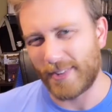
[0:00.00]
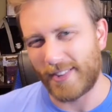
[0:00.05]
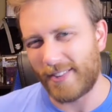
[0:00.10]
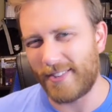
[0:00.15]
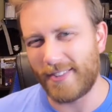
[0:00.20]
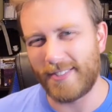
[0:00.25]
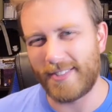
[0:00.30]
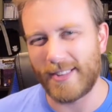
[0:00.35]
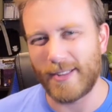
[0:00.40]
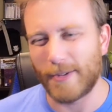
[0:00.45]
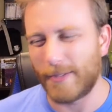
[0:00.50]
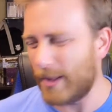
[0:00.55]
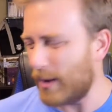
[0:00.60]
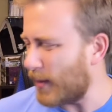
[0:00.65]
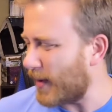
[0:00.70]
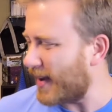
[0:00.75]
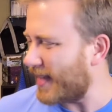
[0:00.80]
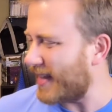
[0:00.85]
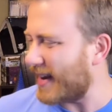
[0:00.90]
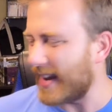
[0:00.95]
this is the only
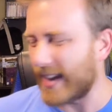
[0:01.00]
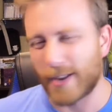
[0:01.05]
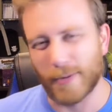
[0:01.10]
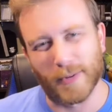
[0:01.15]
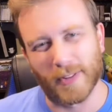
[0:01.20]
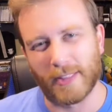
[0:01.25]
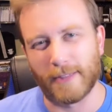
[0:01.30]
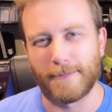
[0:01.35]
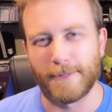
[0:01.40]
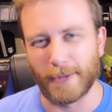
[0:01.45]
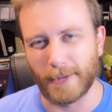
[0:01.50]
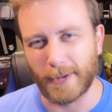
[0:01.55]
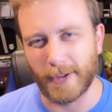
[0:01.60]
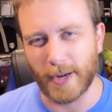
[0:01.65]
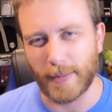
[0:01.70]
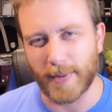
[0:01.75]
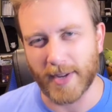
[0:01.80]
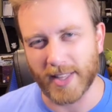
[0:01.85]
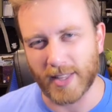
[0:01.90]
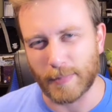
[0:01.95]
way that I can really feel
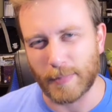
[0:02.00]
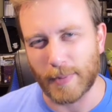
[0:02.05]
good about the